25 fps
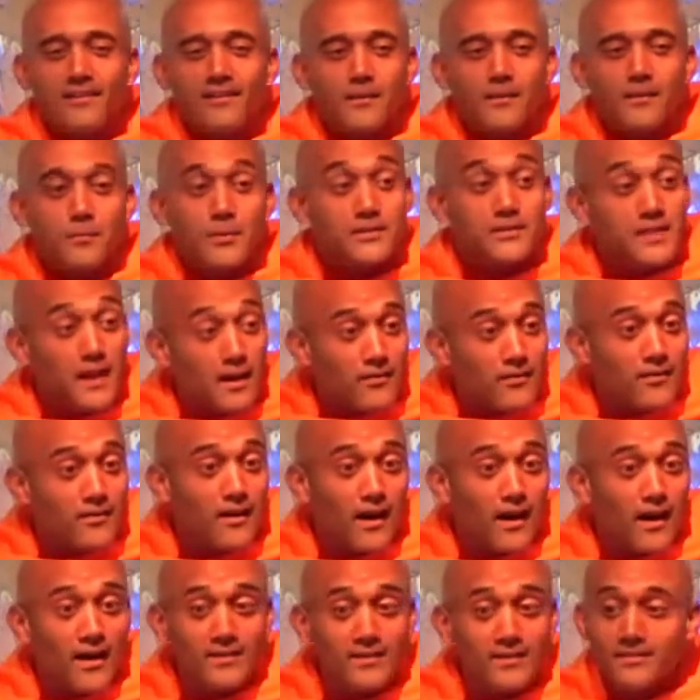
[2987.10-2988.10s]
But tell
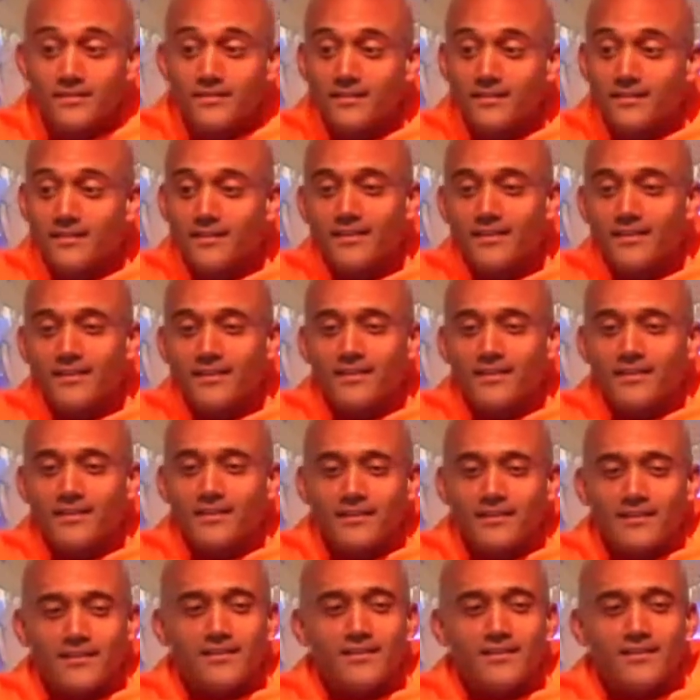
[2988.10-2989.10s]
God.
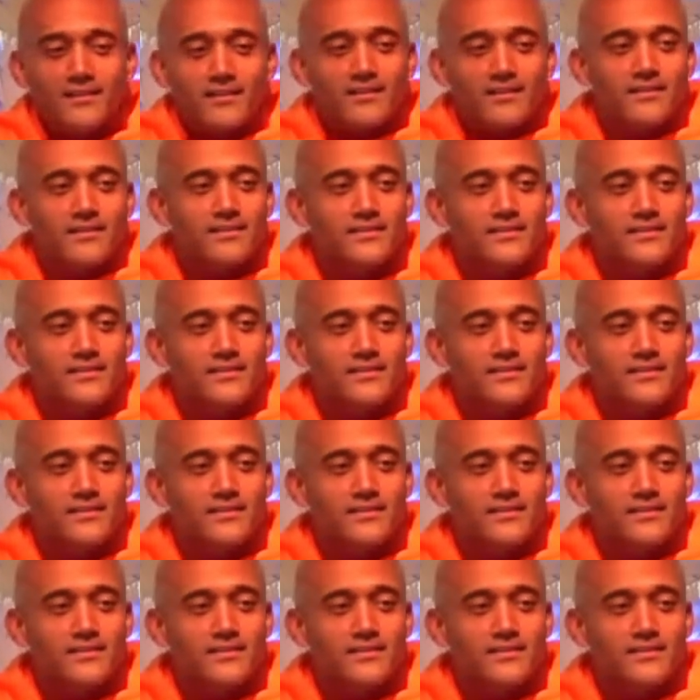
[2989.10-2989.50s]
You